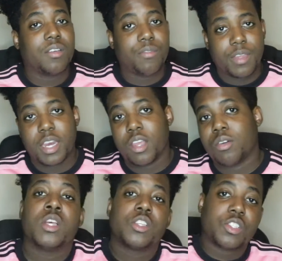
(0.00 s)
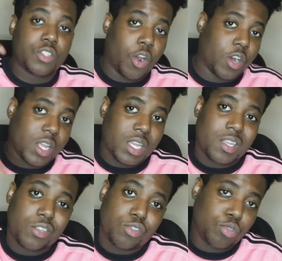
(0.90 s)
video
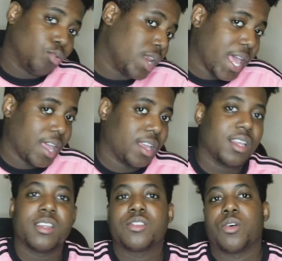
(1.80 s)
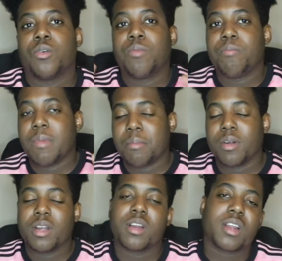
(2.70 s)
starting today. So
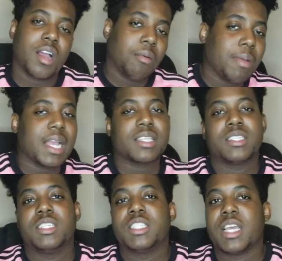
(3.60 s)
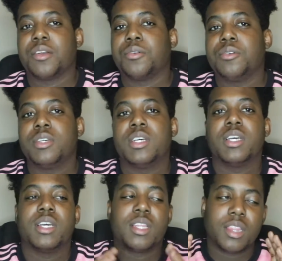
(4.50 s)
remember, come back to the channel
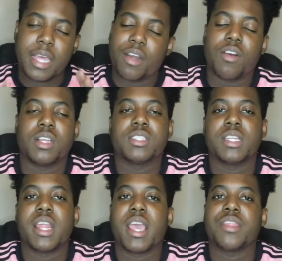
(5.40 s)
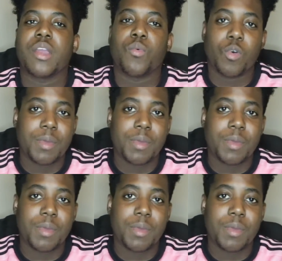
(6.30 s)
later on today. There will